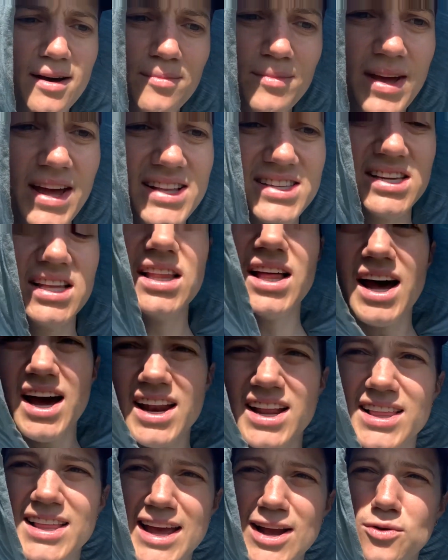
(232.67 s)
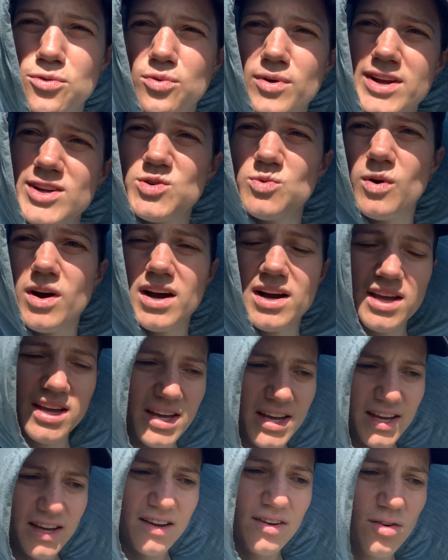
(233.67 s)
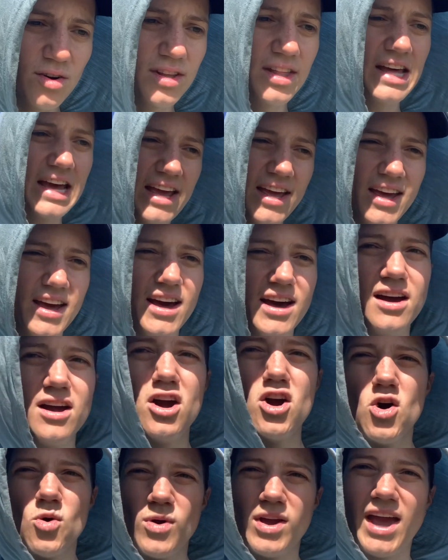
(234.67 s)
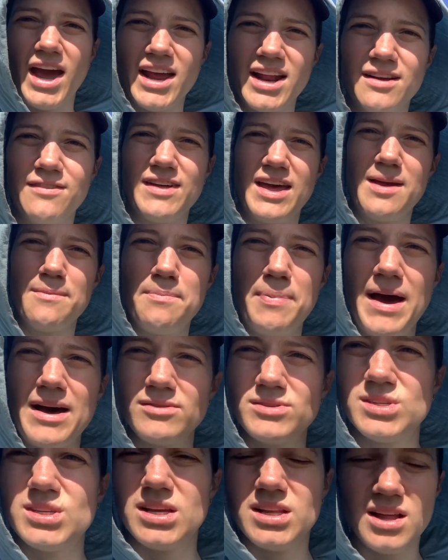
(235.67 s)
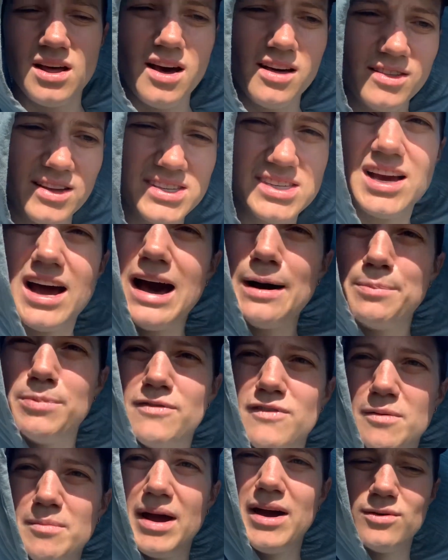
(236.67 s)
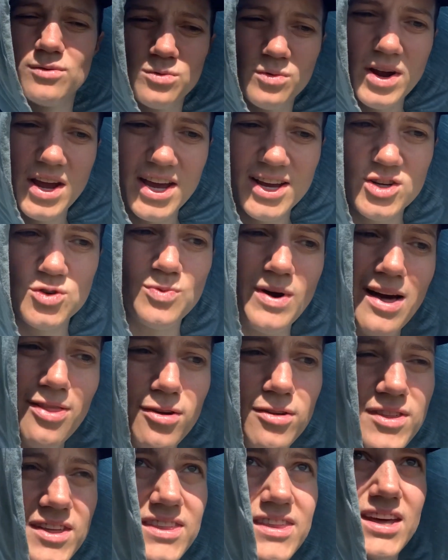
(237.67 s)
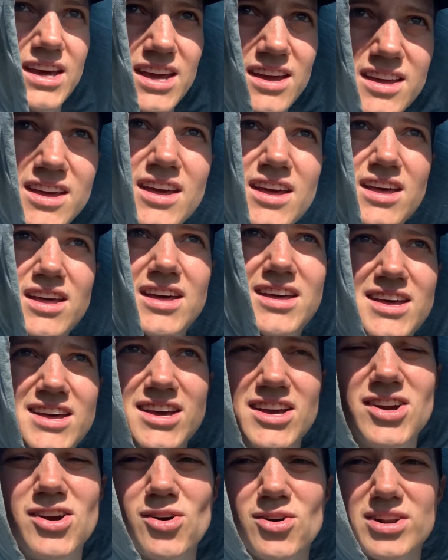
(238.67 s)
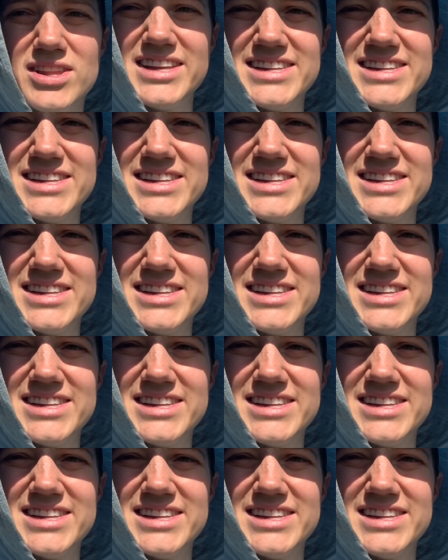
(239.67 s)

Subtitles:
It's a lot of like ridge walking, or like we kind of like bounce along the top of a mountain range rather than like go to the